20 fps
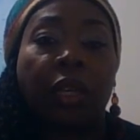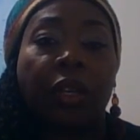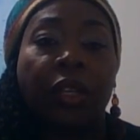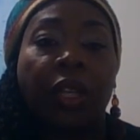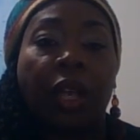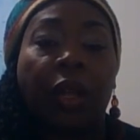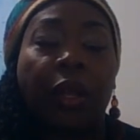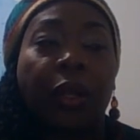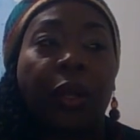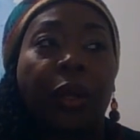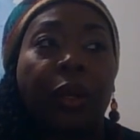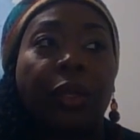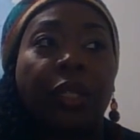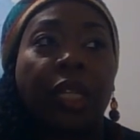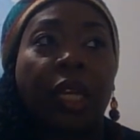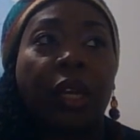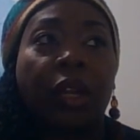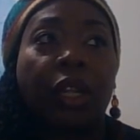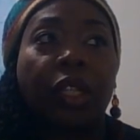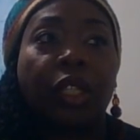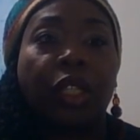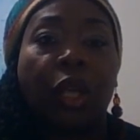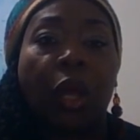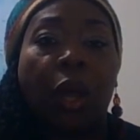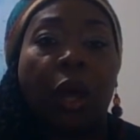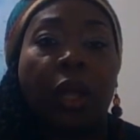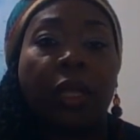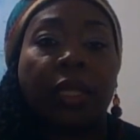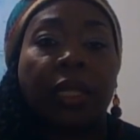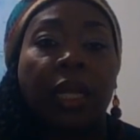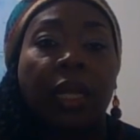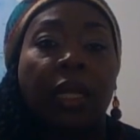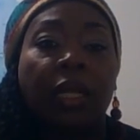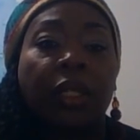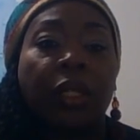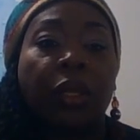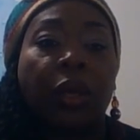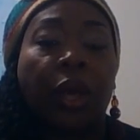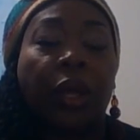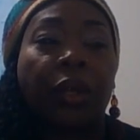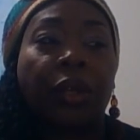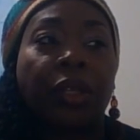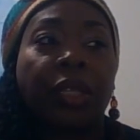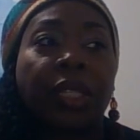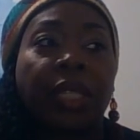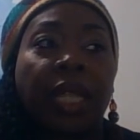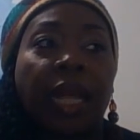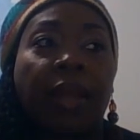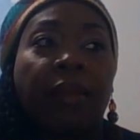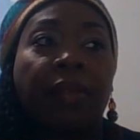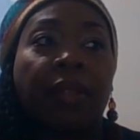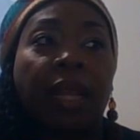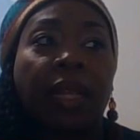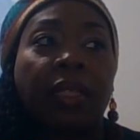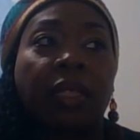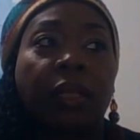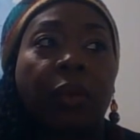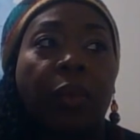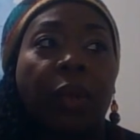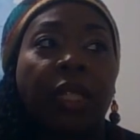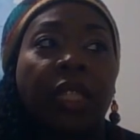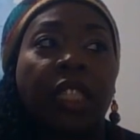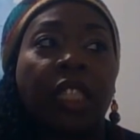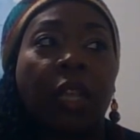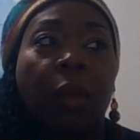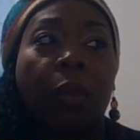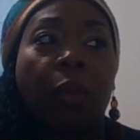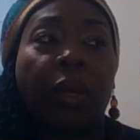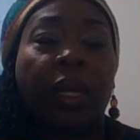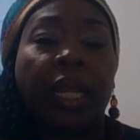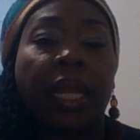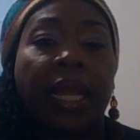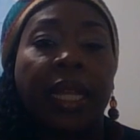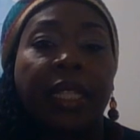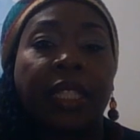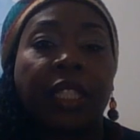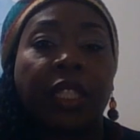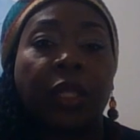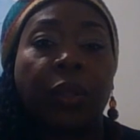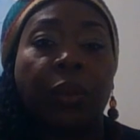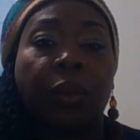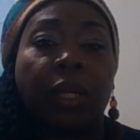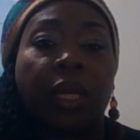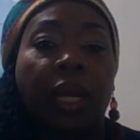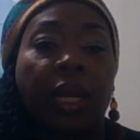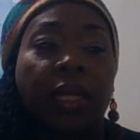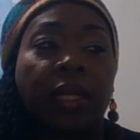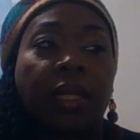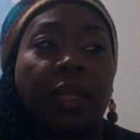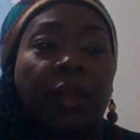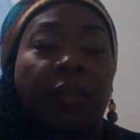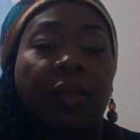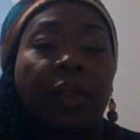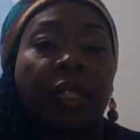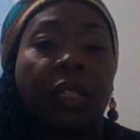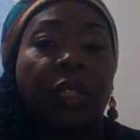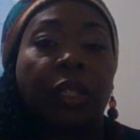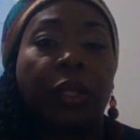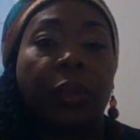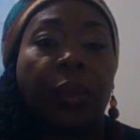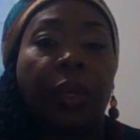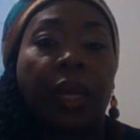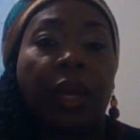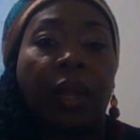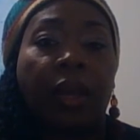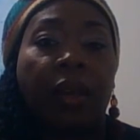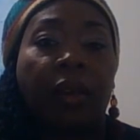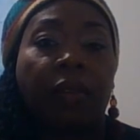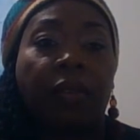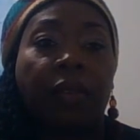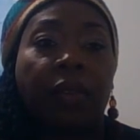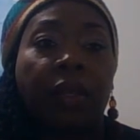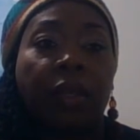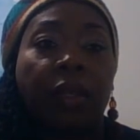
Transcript: our young girls are not taught to understand that when someone hits you, it has nothing to do with love.